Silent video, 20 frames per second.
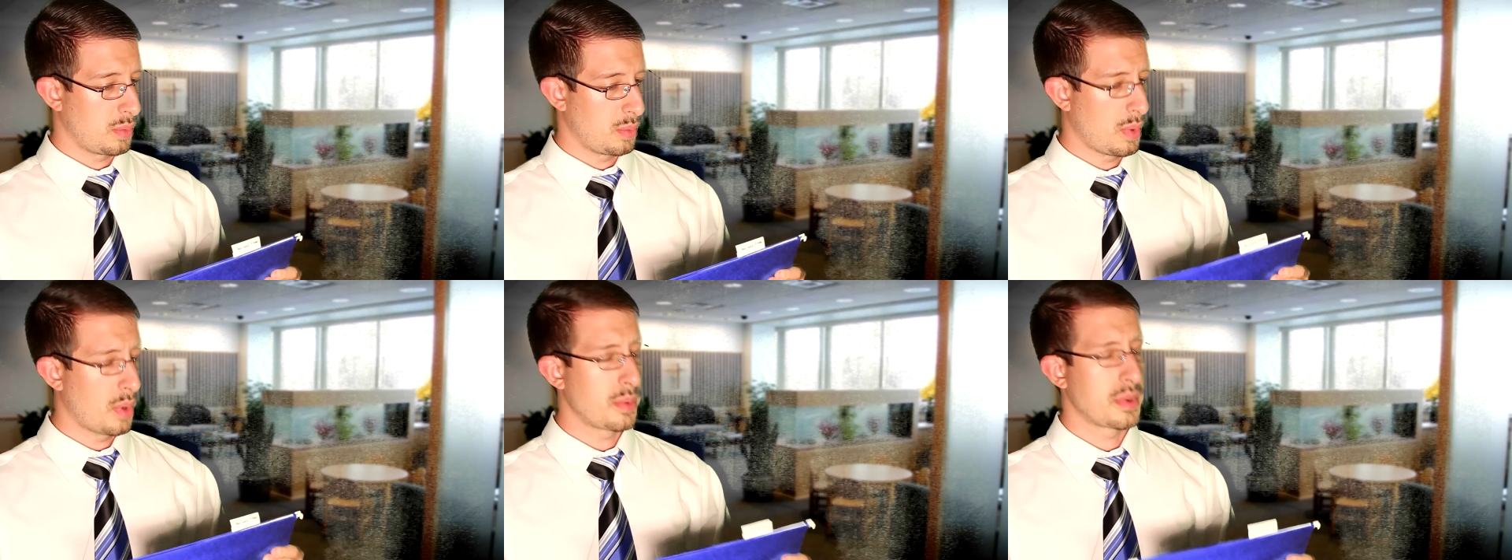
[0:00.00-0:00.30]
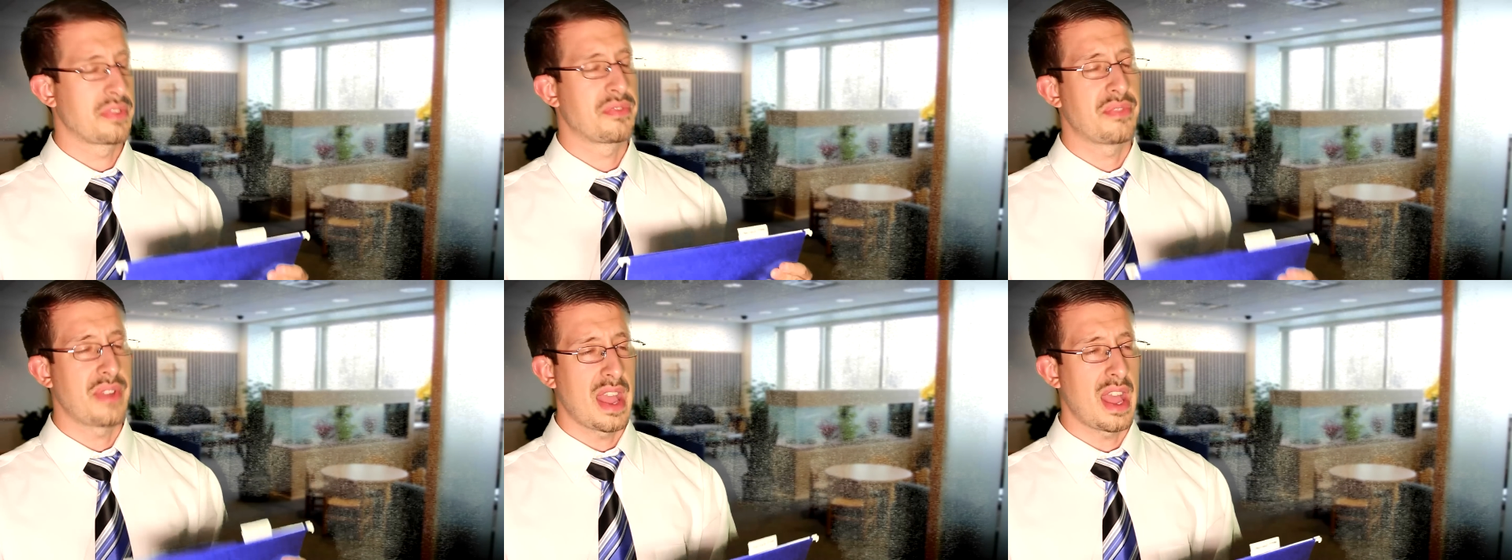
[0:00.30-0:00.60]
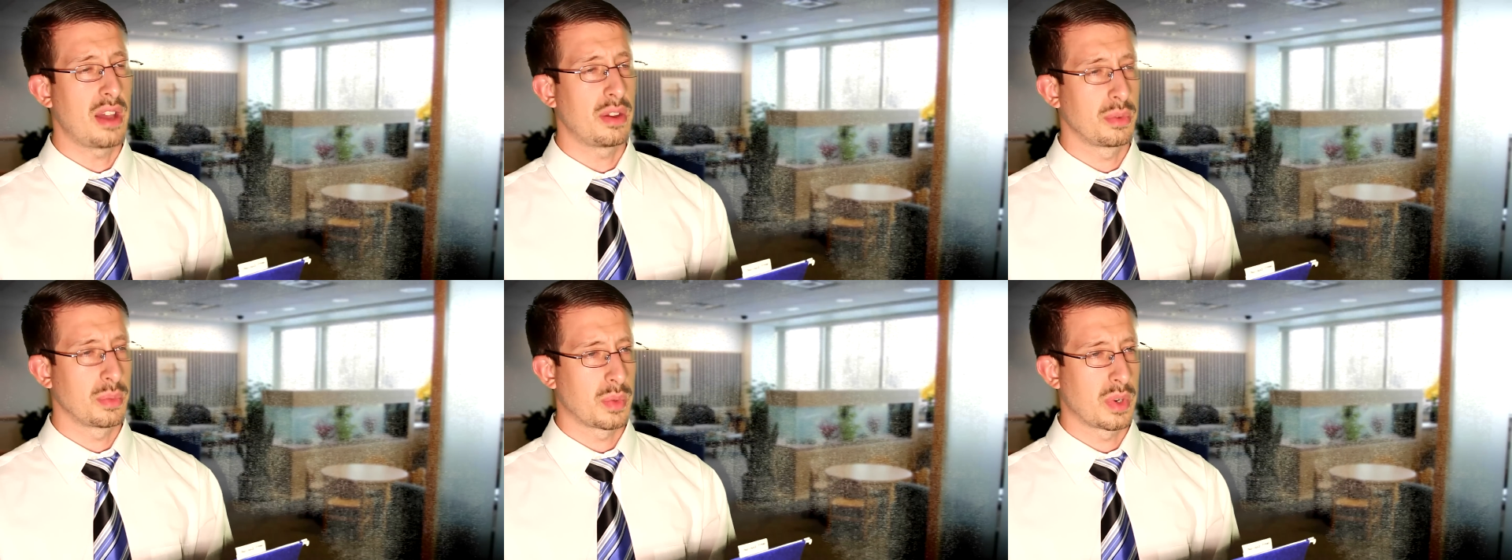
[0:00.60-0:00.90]
what we
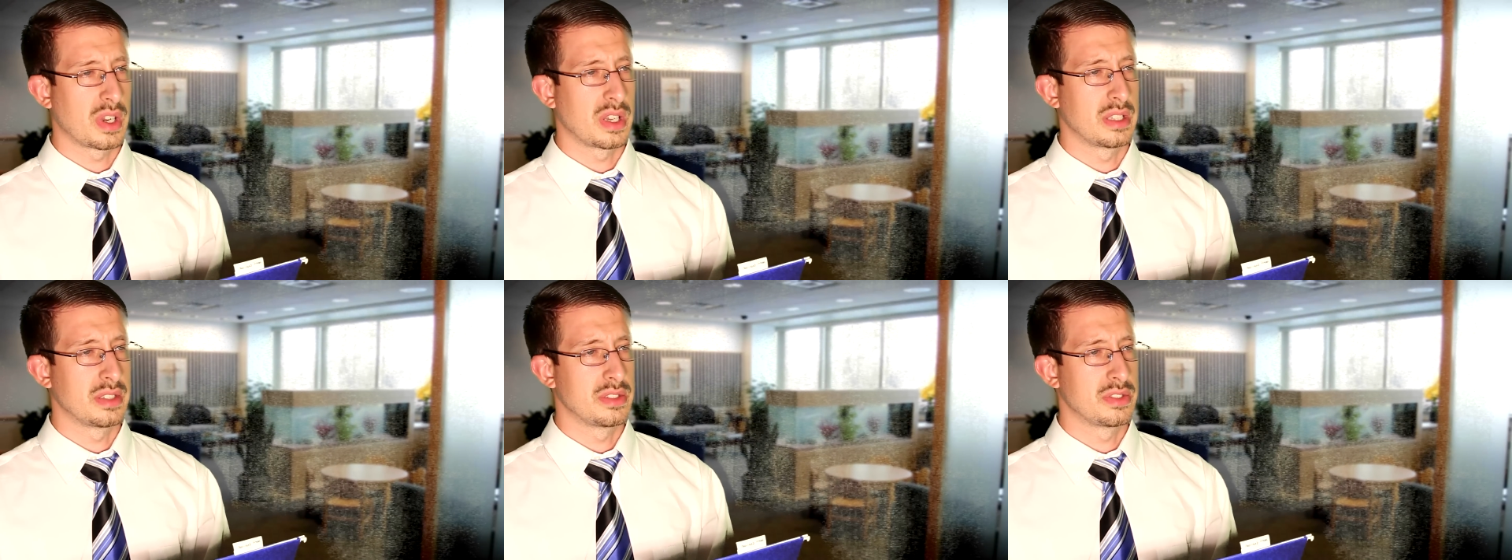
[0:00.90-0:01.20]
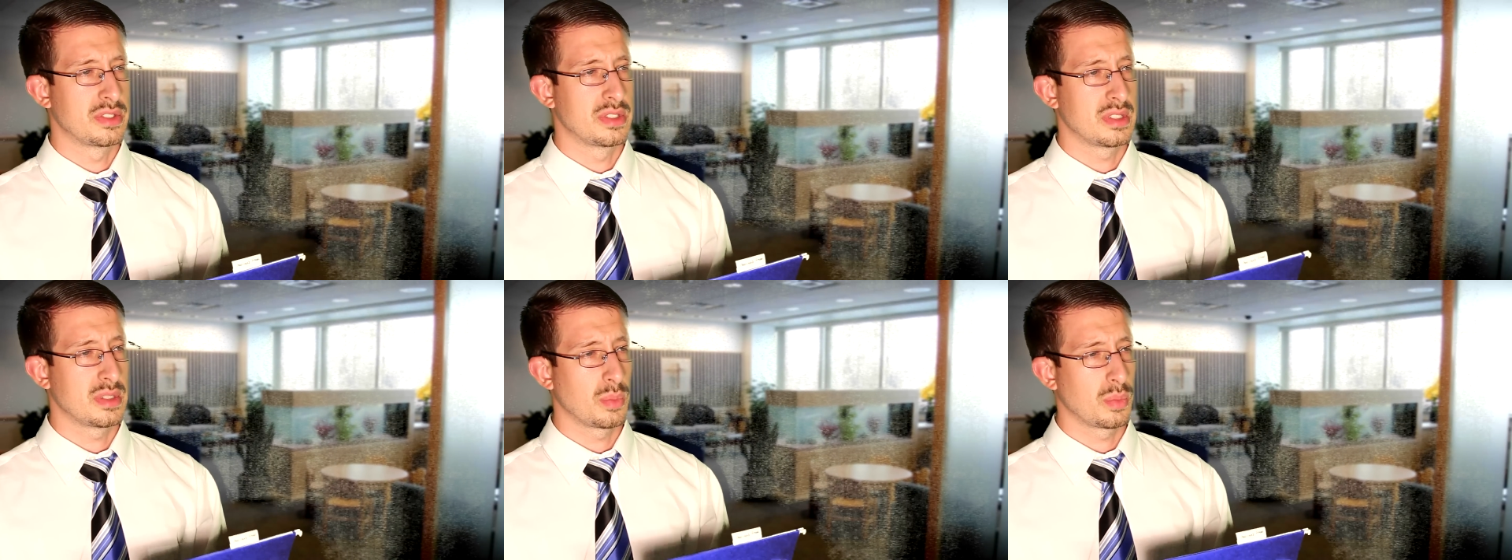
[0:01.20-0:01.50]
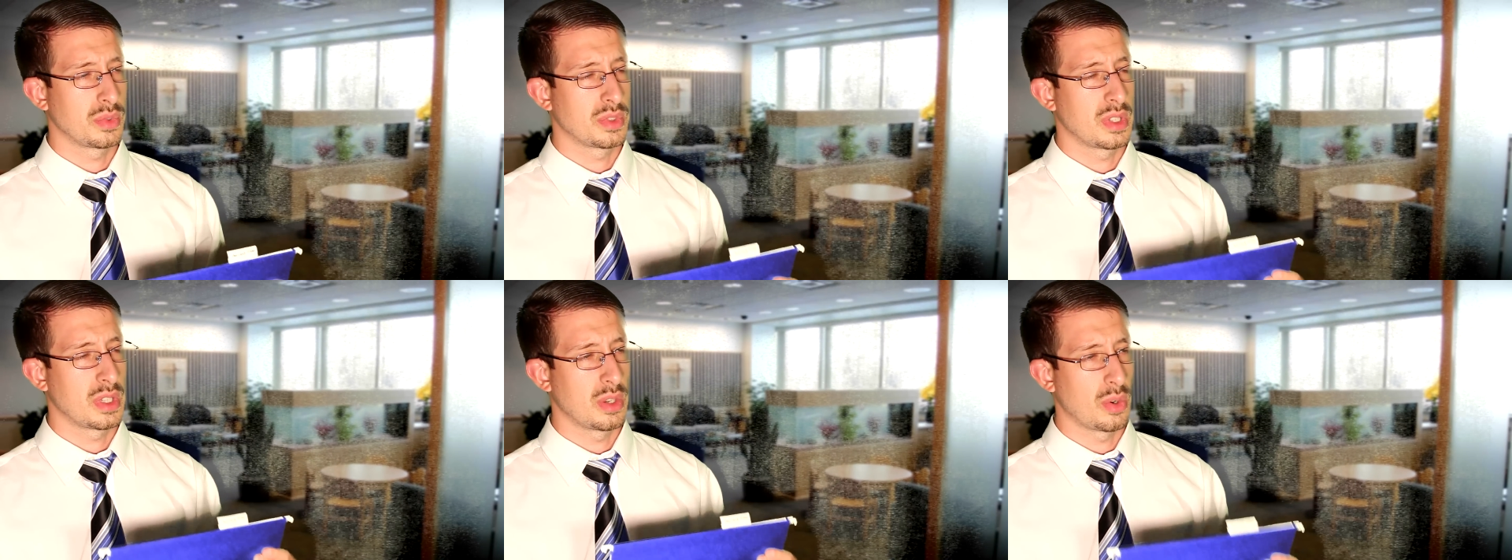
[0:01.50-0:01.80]
found was,
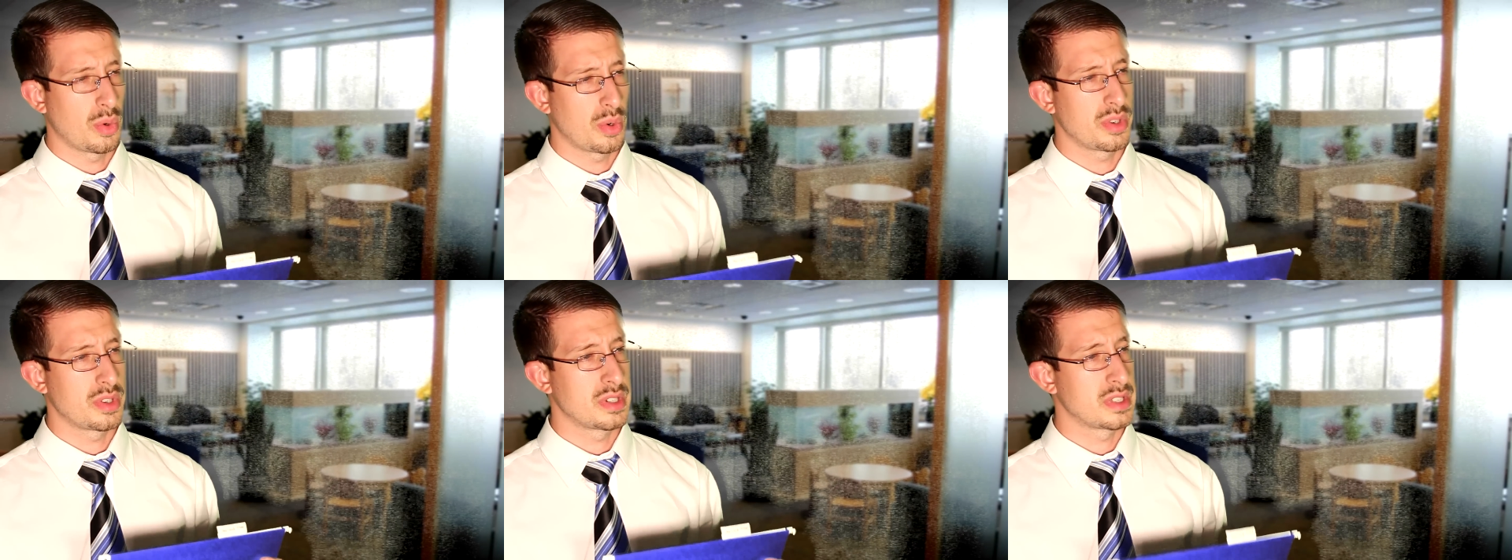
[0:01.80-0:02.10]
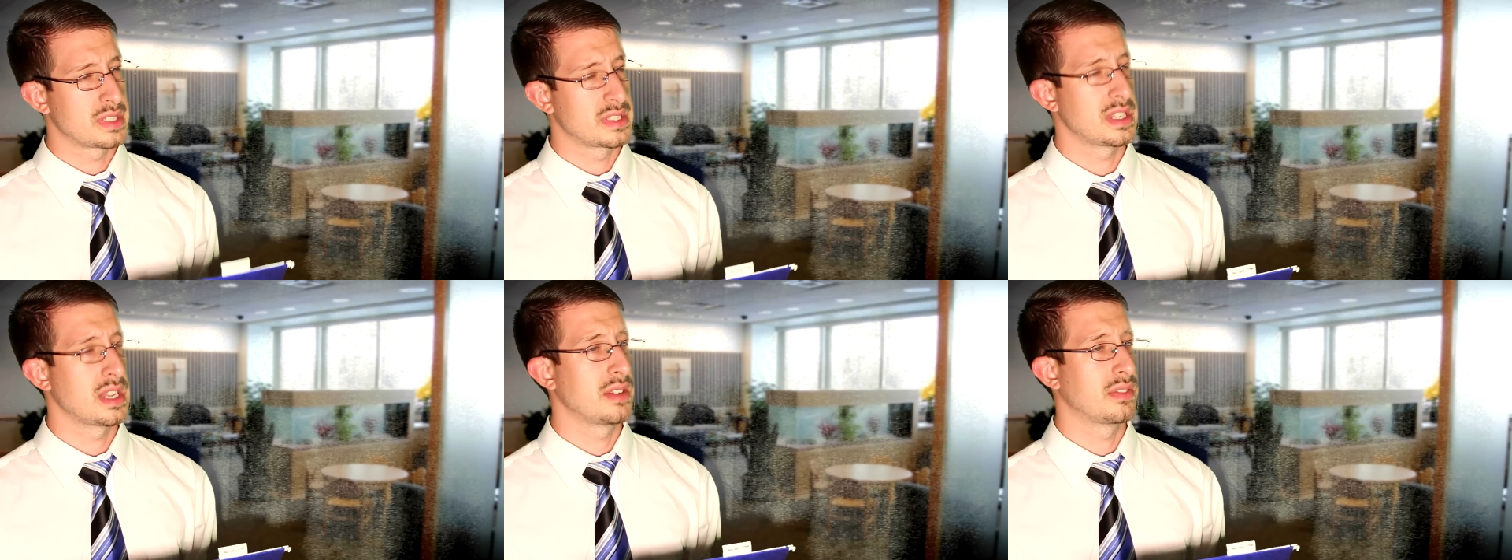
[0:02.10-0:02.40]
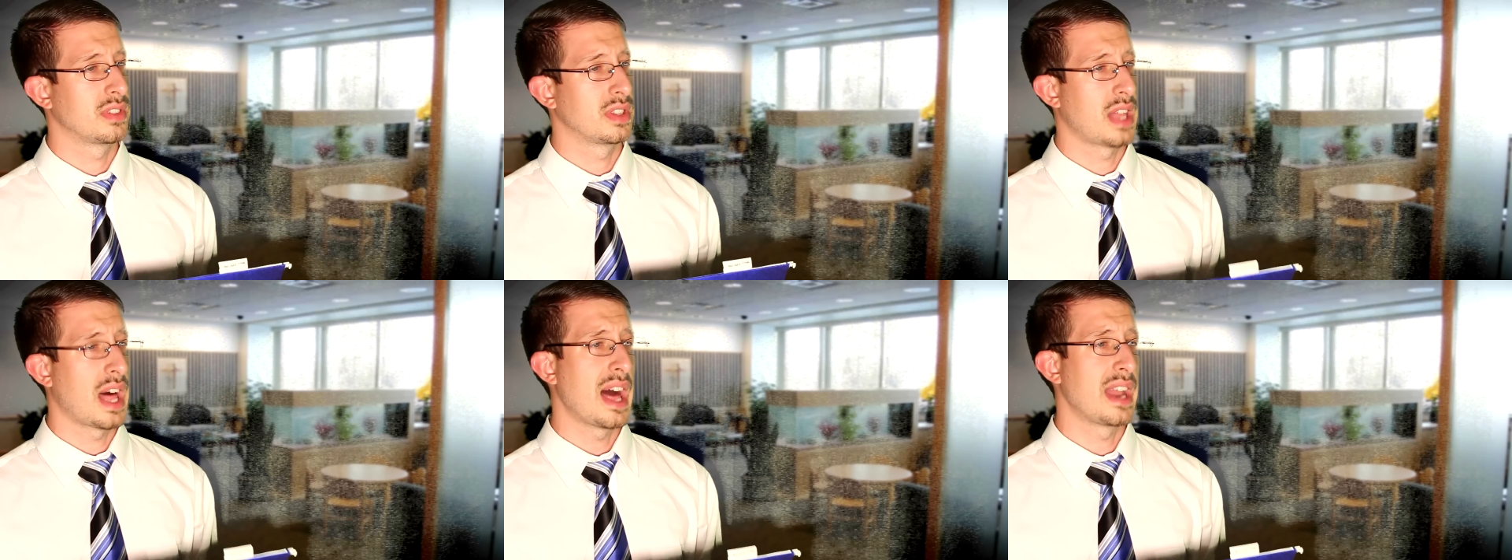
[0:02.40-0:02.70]
in order to
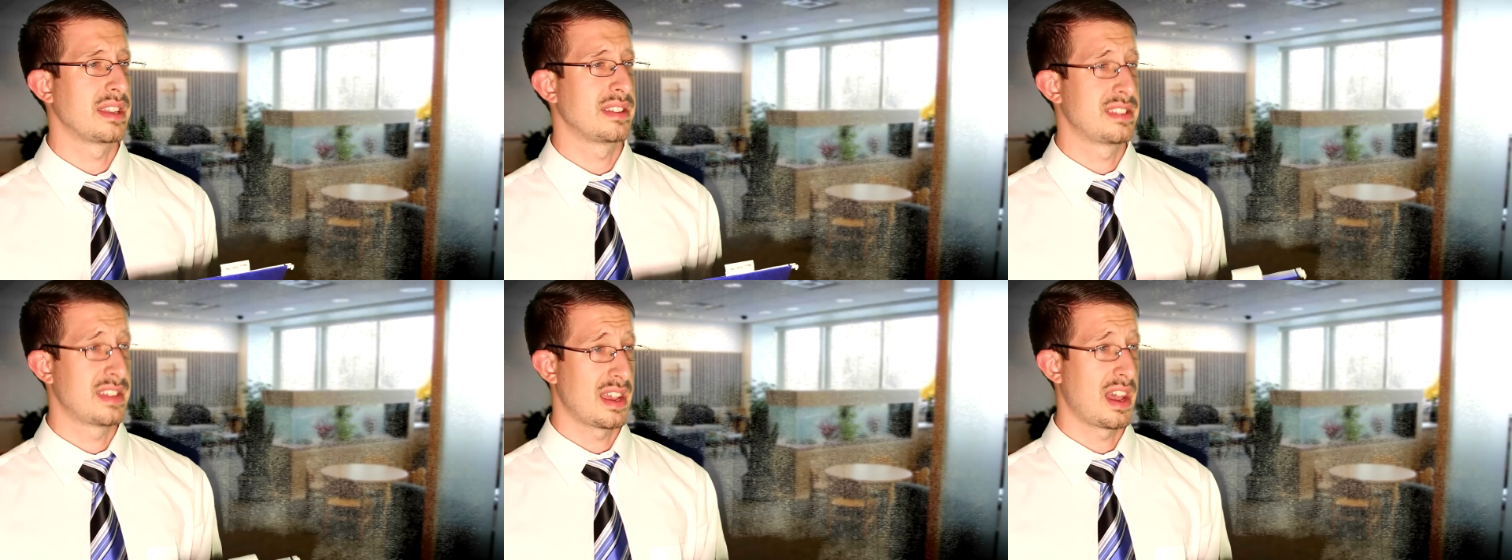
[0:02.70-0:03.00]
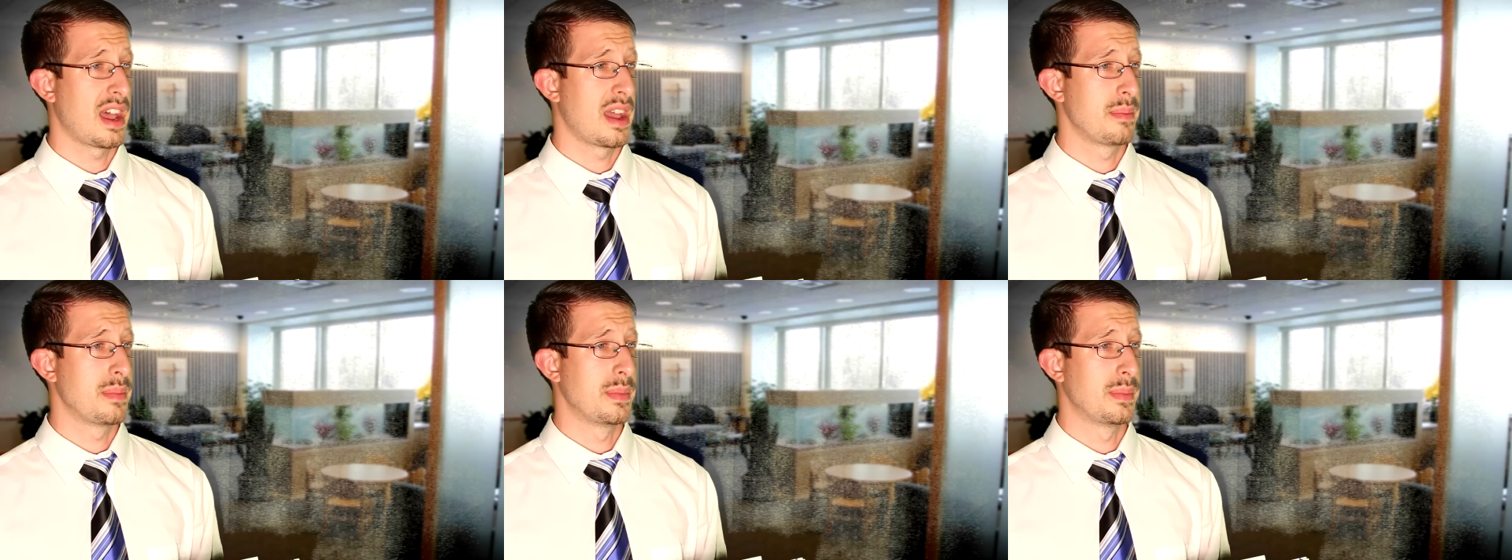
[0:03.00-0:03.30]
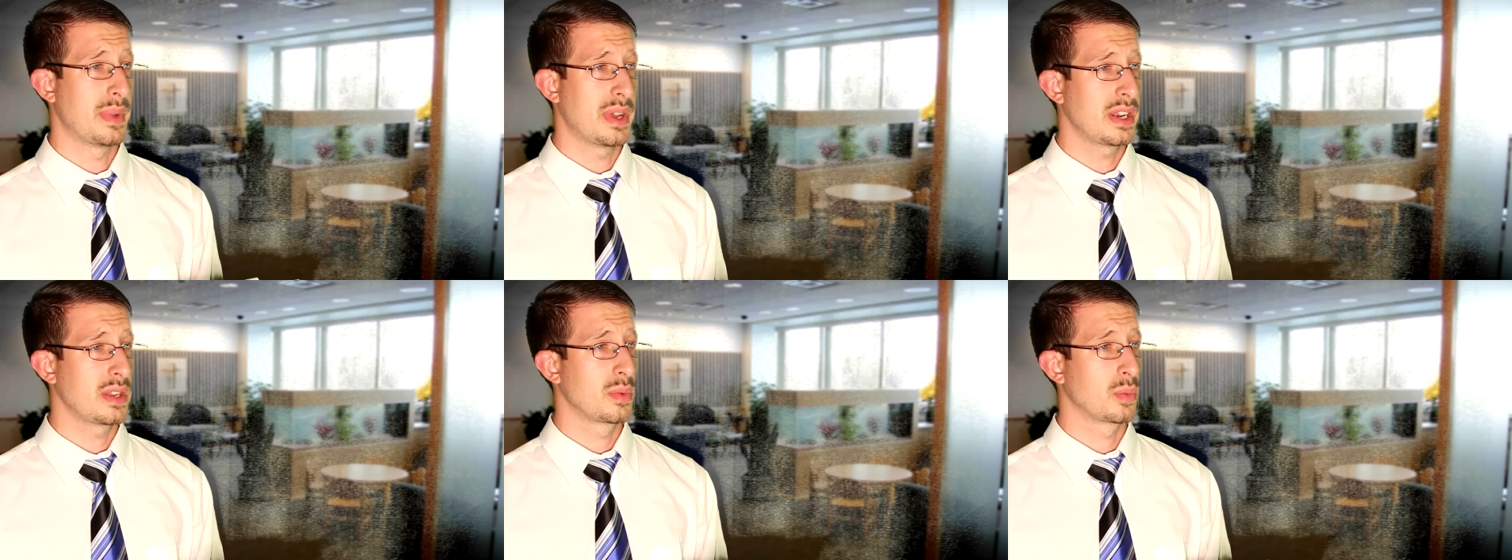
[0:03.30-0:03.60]
save a lot of time
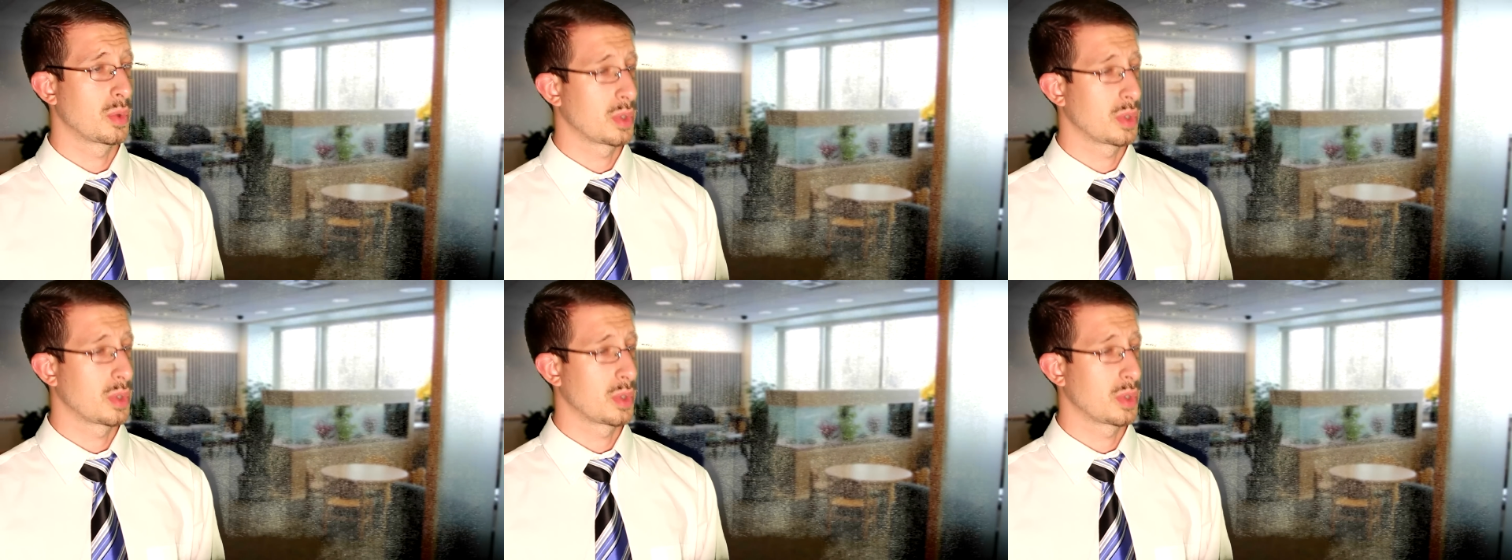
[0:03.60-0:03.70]
and money,